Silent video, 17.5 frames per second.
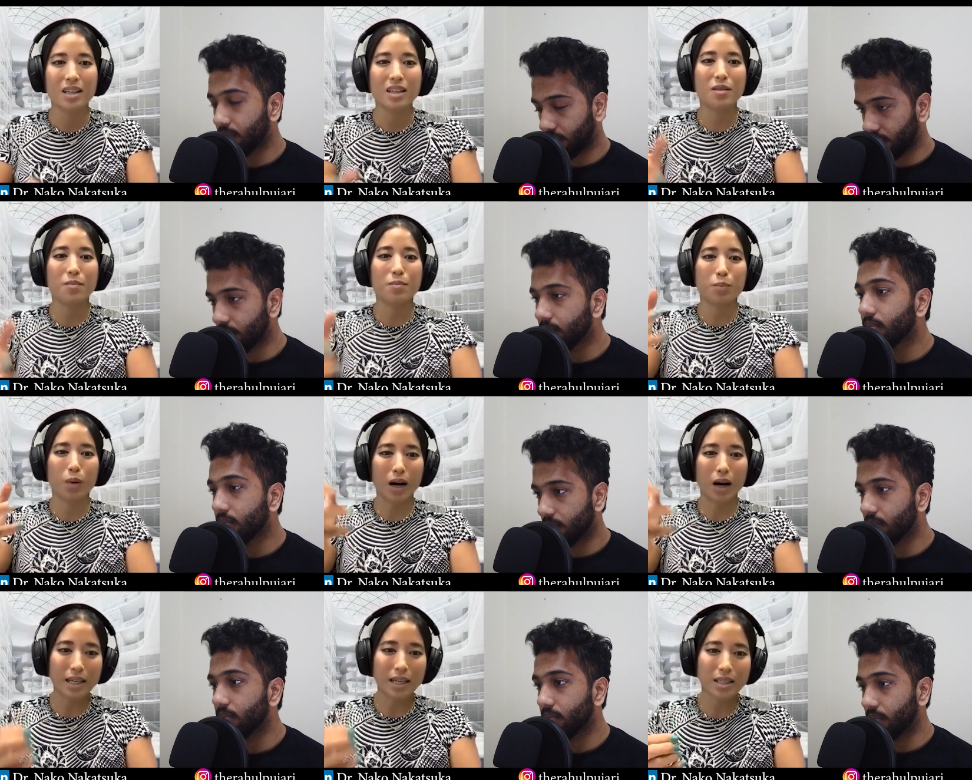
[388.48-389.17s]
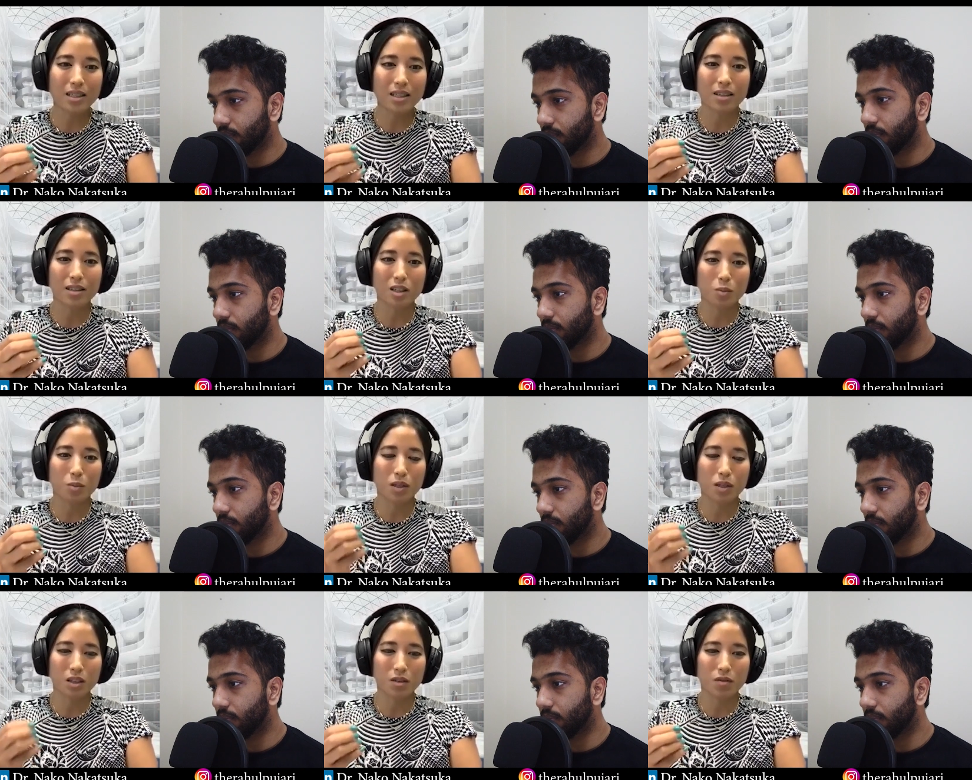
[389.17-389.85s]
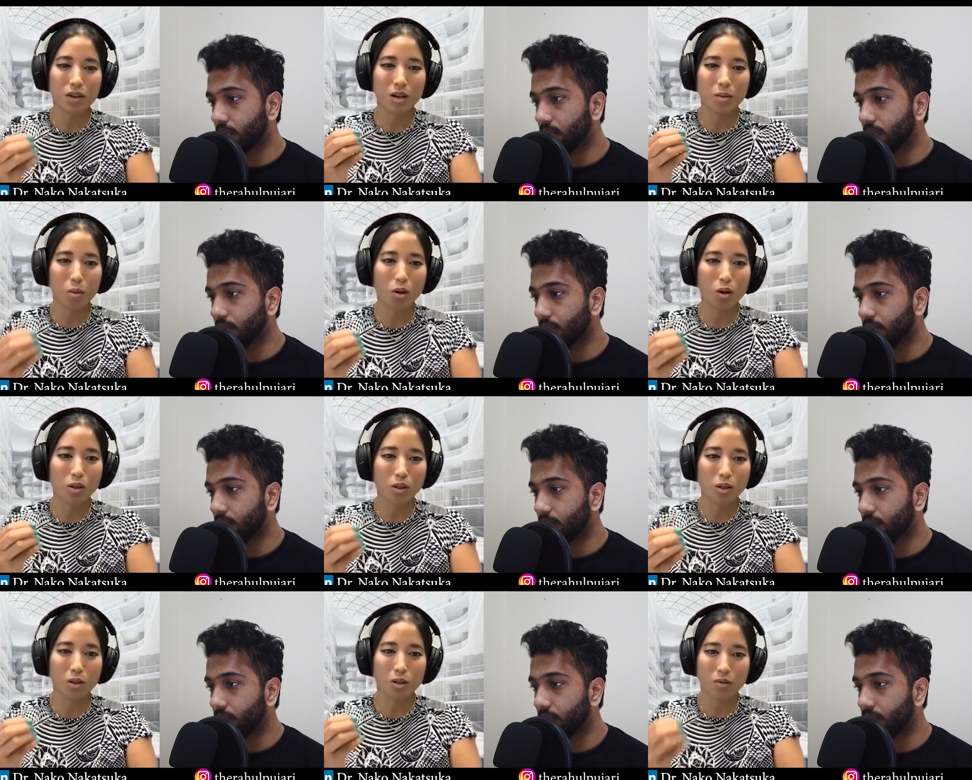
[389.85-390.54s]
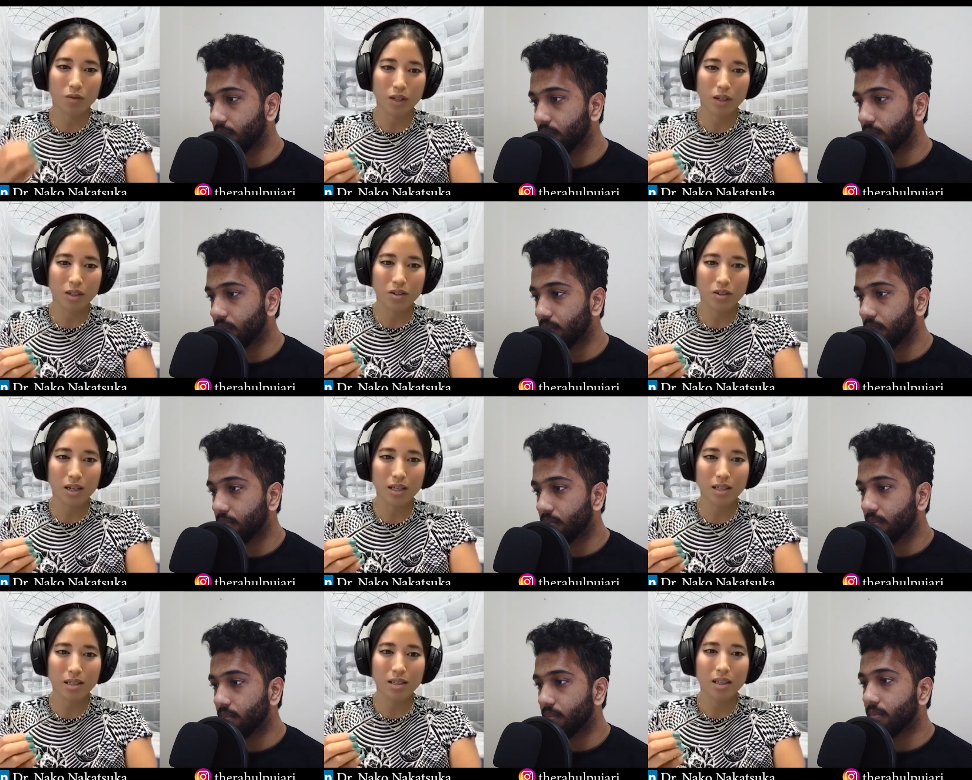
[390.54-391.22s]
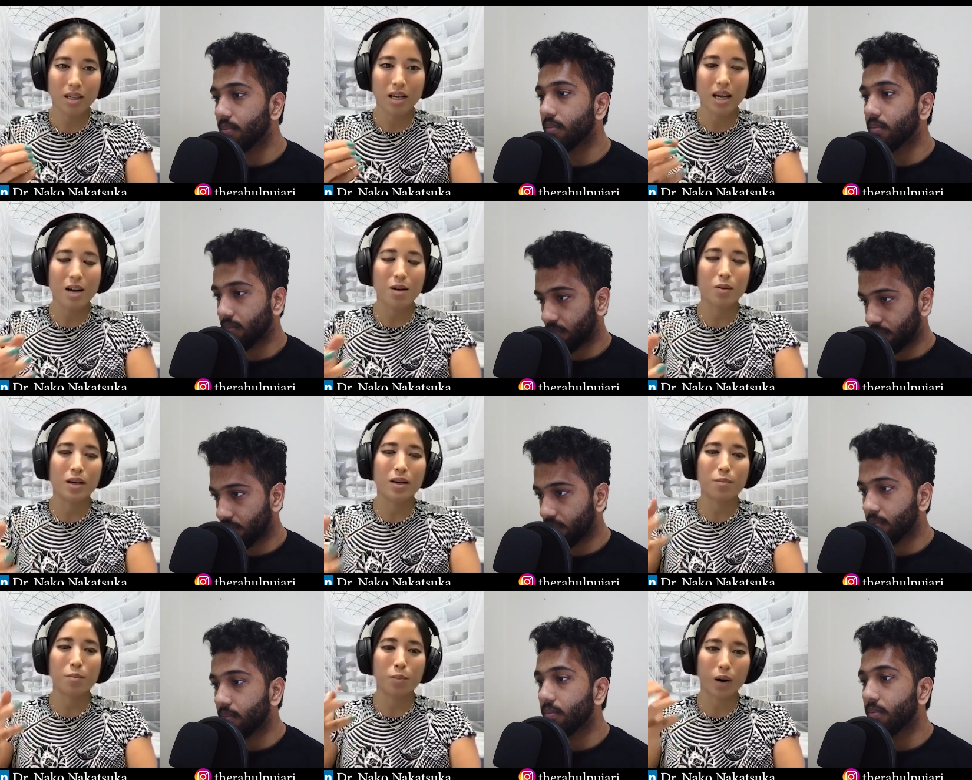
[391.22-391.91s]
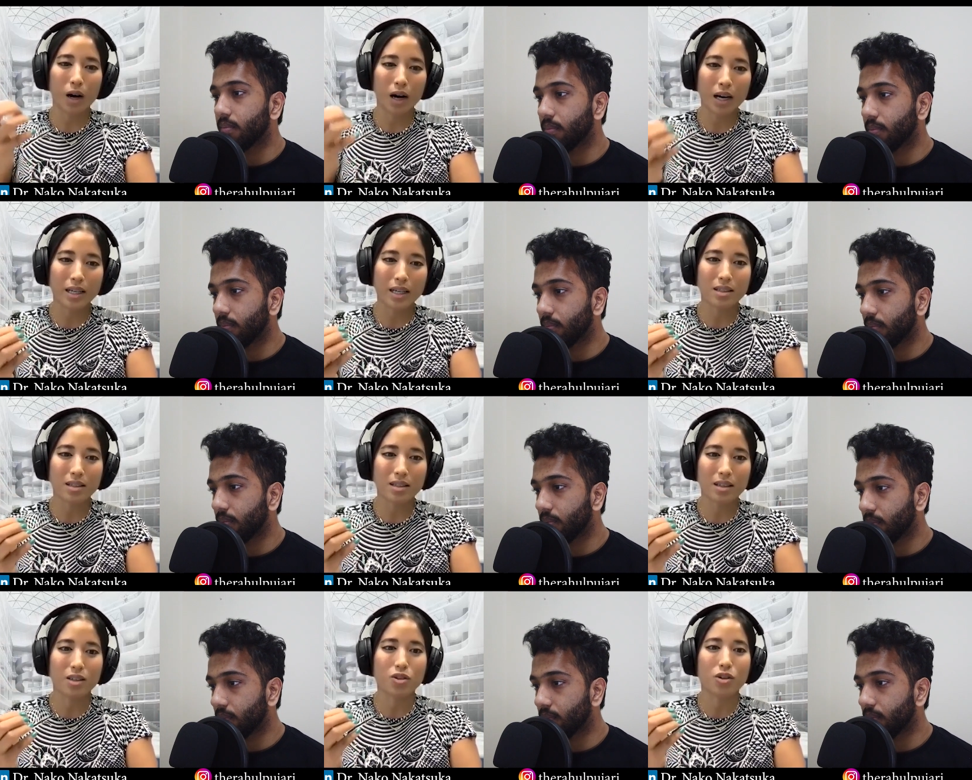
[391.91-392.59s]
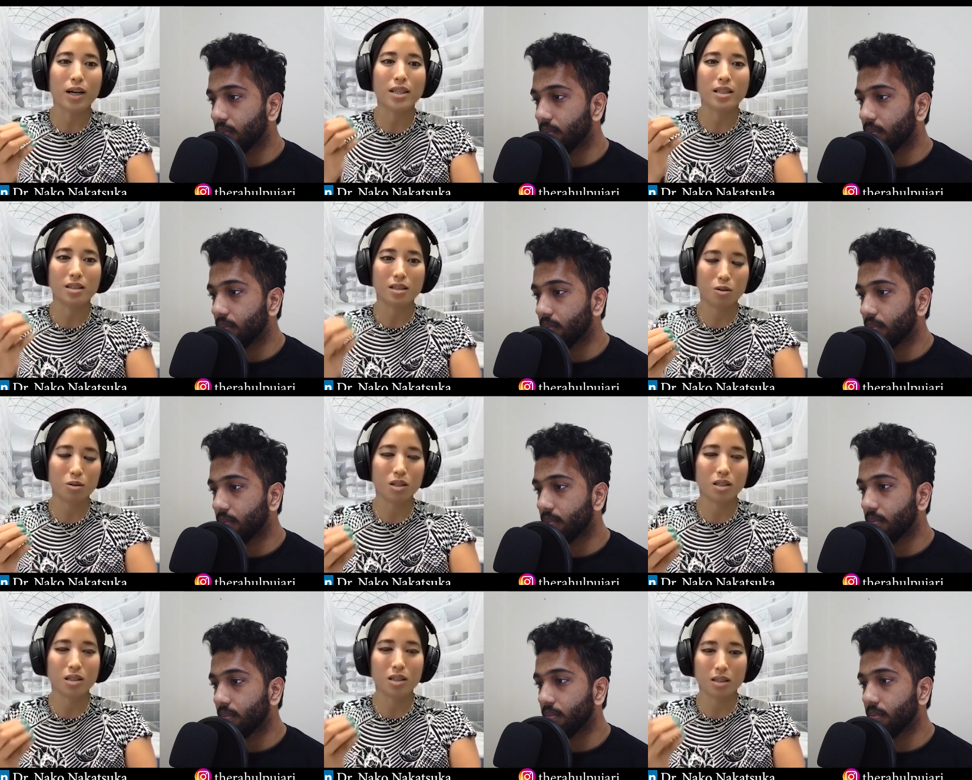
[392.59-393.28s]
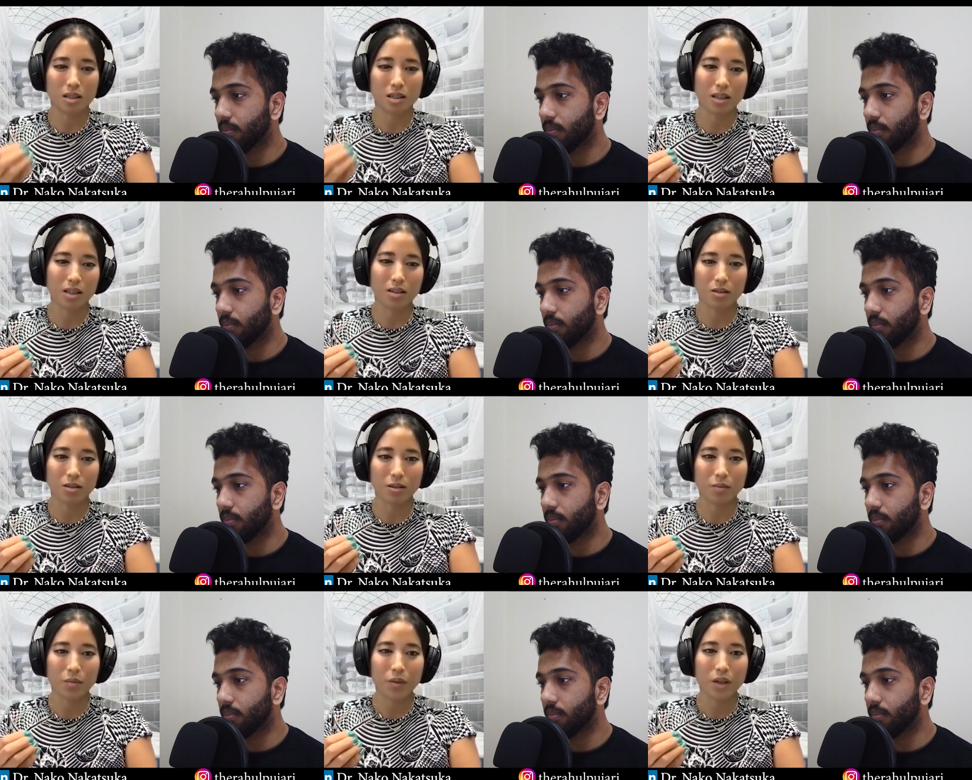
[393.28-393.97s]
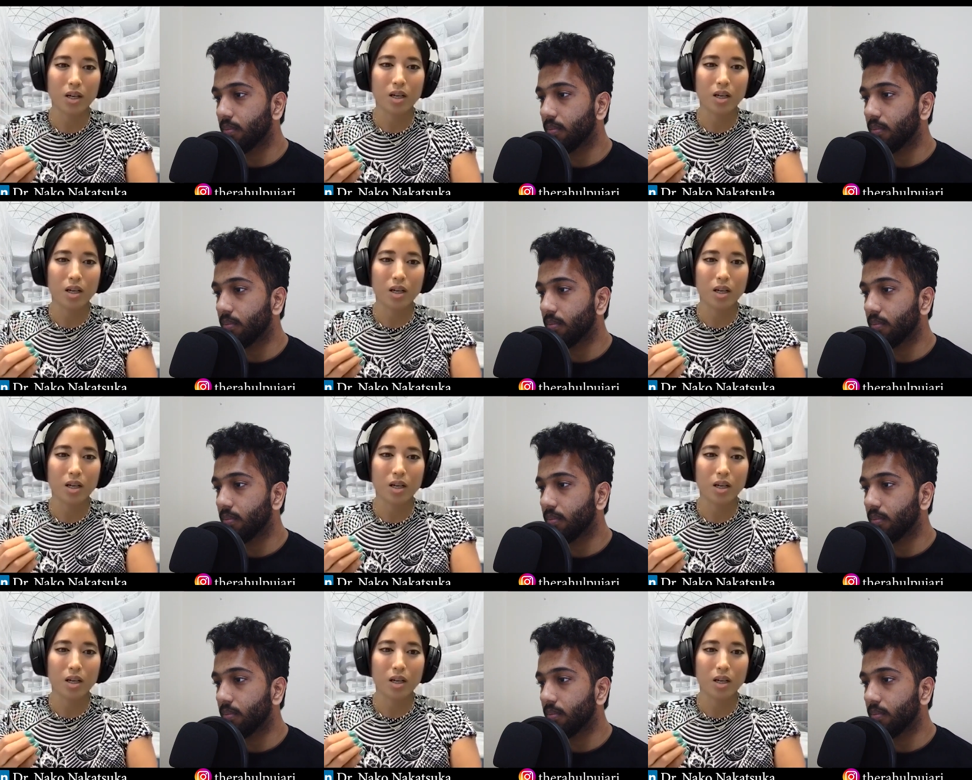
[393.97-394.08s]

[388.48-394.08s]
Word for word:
Speaker 1: that bind a specific molecule of interest. And when it binds, it transduces a signal.